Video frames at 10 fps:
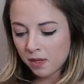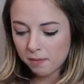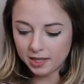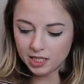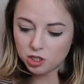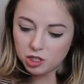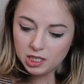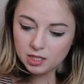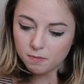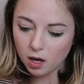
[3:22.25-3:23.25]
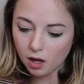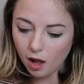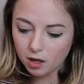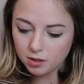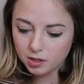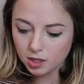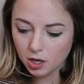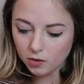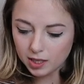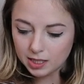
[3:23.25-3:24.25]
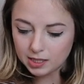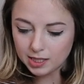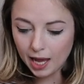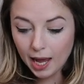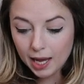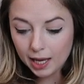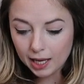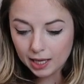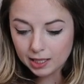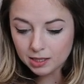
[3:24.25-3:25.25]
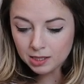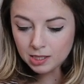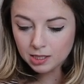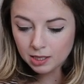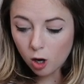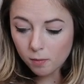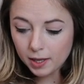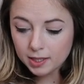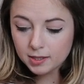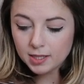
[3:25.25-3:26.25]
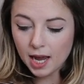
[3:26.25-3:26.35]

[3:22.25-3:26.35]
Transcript: But this cheese ball also contains almonds,